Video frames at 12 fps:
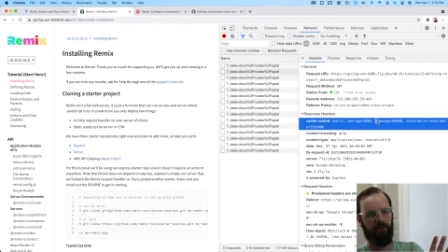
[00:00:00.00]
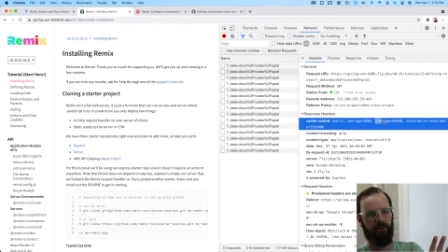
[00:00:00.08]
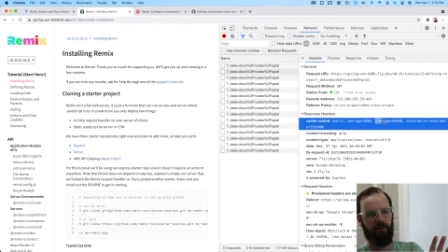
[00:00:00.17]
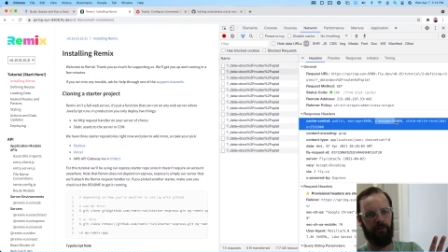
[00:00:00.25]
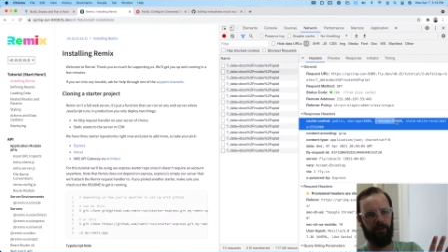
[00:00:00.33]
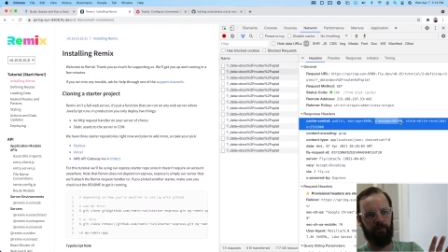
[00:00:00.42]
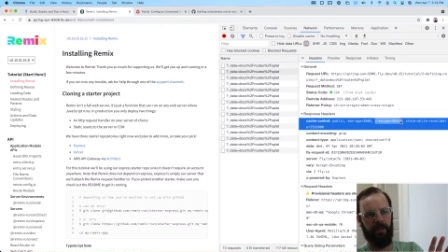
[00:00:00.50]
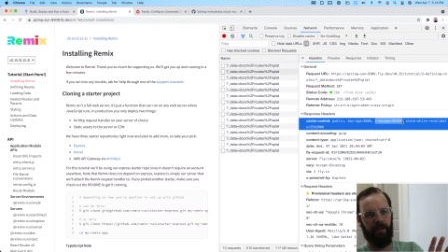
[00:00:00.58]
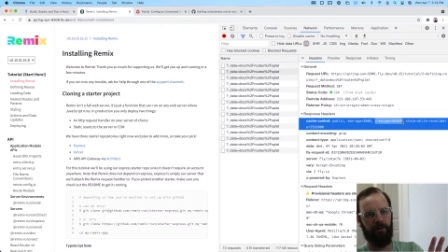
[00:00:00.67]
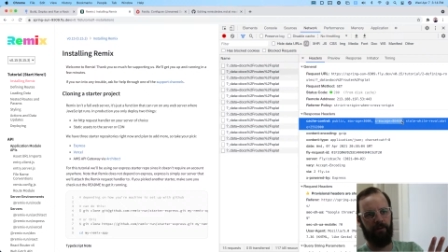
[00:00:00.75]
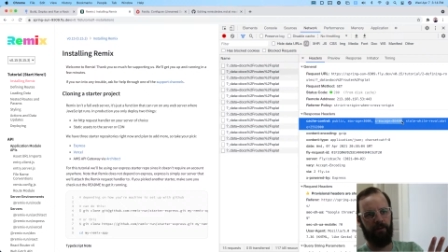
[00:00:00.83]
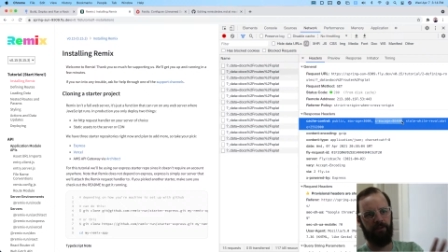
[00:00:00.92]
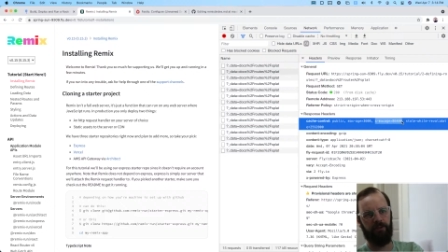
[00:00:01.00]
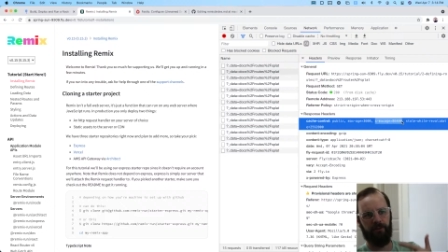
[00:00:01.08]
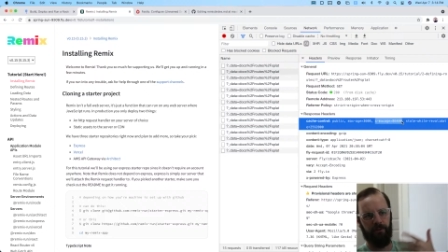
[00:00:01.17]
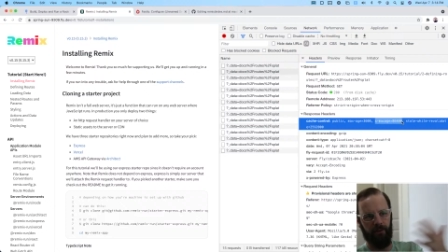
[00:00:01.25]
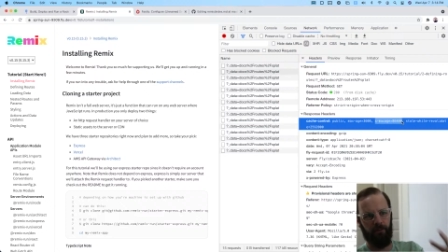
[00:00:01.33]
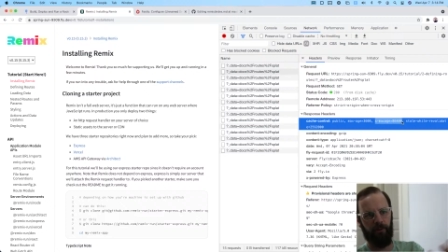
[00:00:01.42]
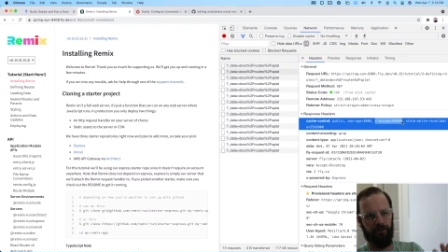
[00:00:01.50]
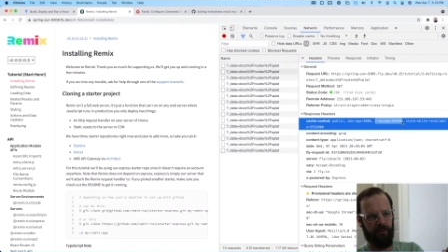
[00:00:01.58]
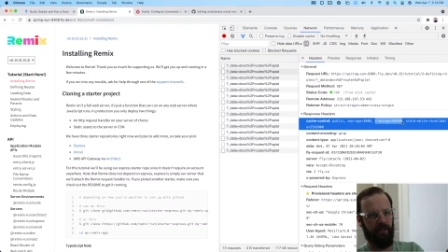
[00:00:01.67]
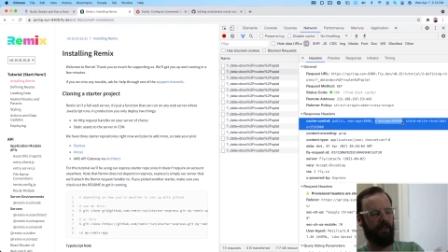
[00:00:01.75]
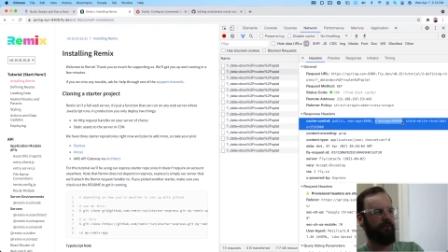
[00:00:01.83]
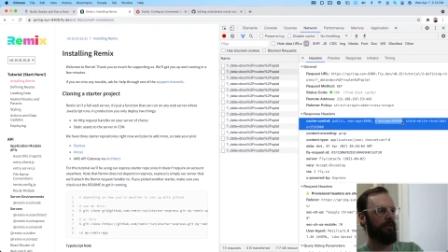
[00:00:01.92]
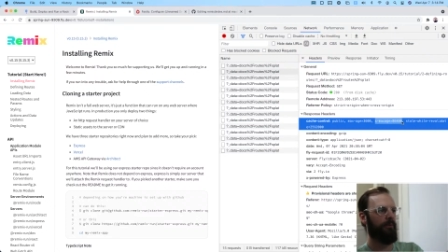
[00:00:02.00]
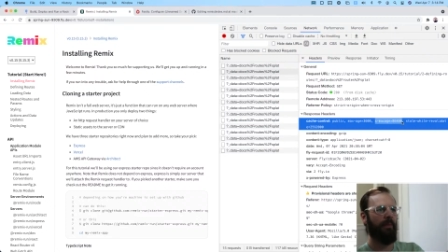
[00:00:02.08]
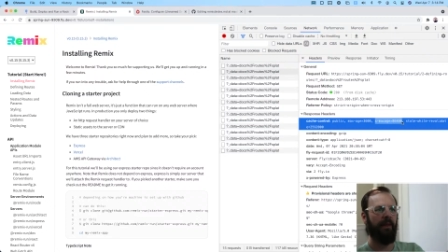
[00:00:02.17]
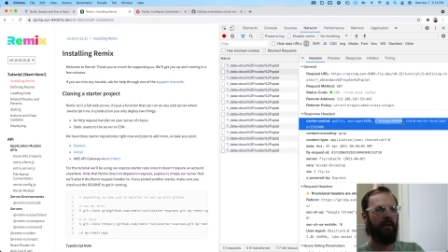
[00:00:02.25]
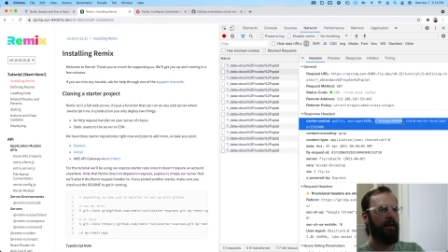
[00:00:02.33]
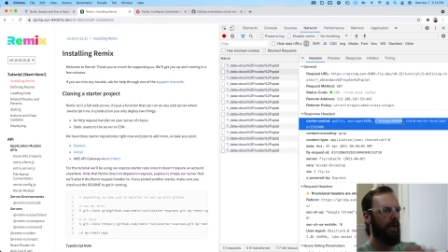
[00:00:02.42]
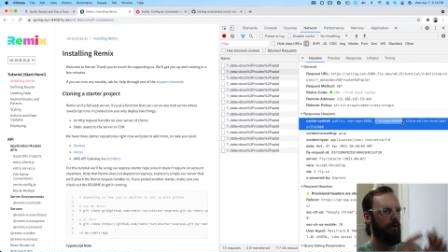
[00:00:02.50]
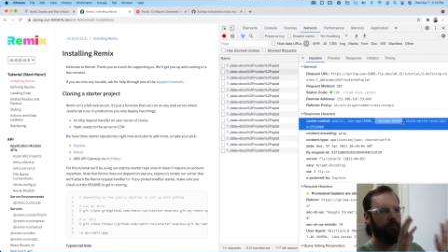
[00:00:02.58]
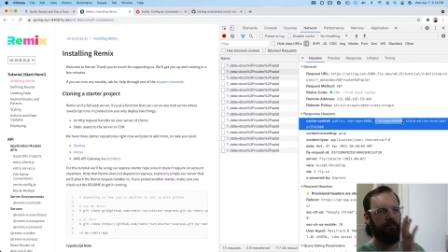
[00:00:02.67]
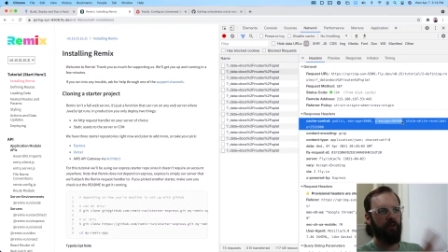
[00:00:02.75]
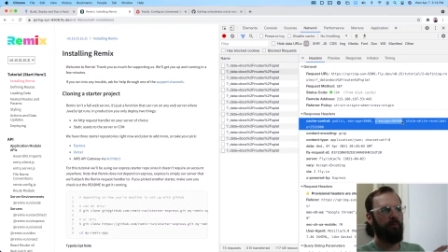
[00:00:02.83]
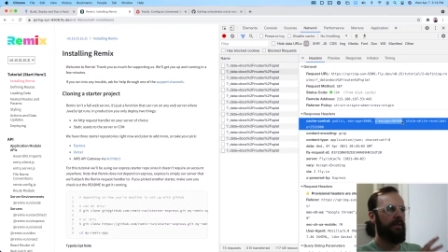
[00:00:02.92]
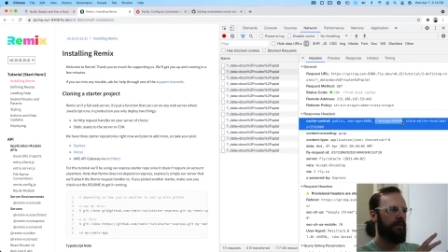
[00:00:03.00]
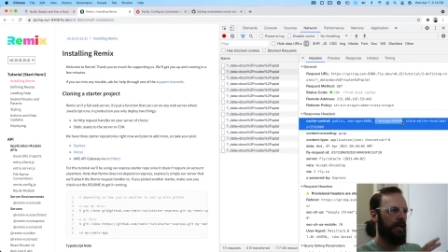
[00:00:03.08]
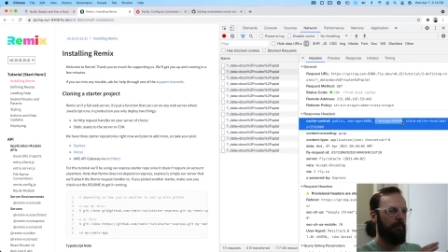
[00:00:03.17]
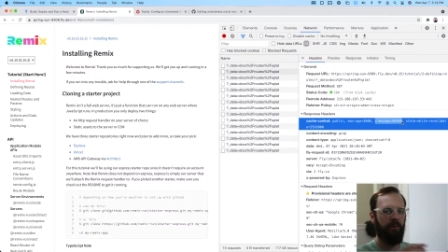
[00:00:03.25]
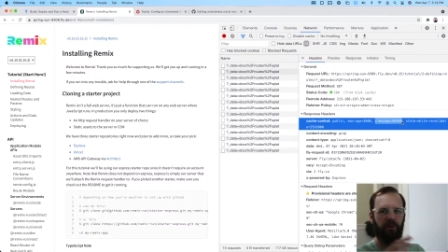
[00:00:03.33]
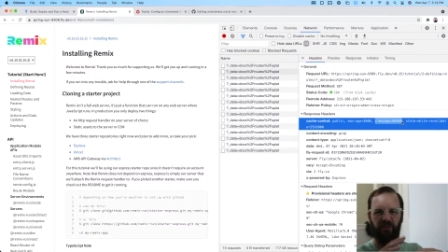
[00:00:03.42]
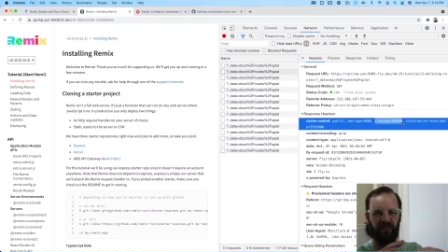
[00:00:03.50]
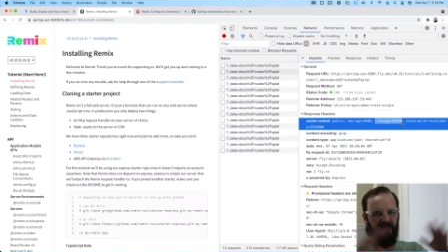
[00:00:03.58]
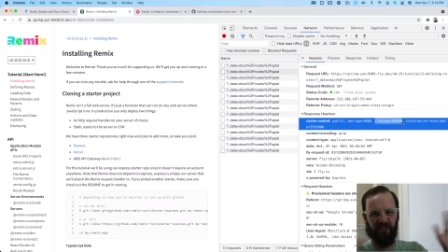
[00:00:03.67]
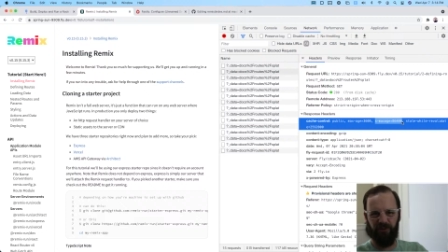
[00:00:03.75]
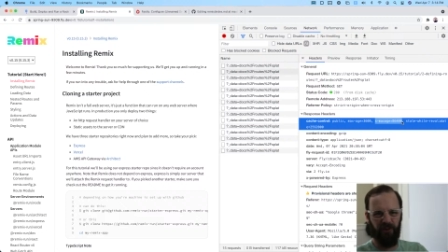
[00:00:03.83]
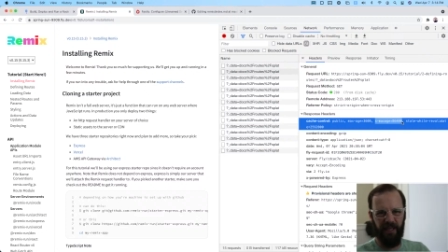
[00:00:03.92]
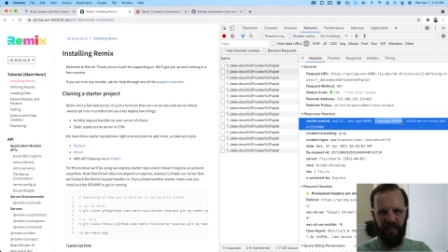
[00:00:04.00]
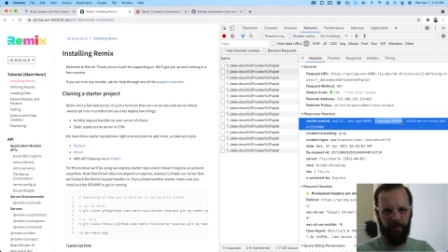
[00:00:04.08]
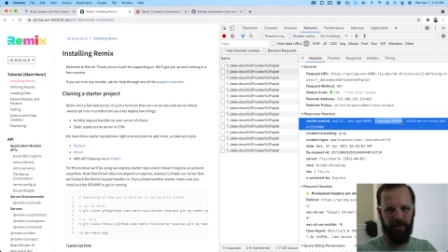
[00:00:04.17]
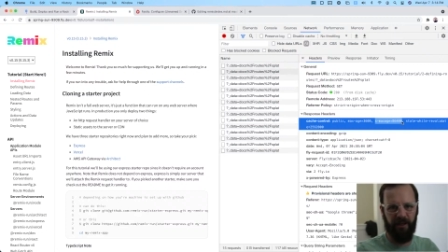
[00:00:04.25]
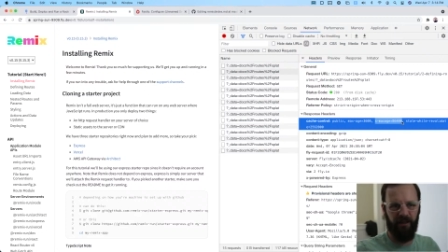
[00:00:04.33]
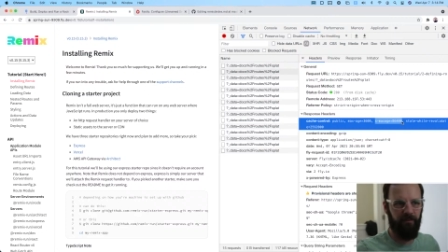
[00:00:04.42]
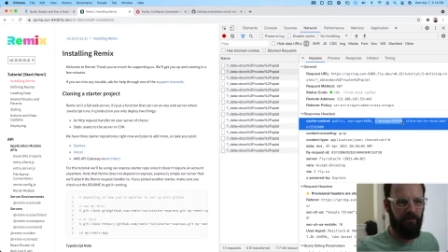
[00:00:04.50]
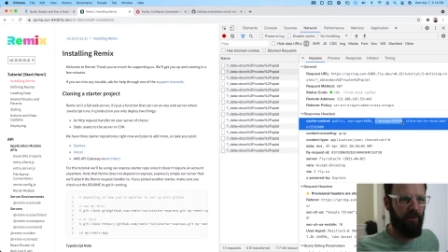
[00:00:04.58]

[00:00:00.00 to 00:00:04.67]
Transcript: So it'll expire at least once a day. So I go fix my typos and I just forget about it.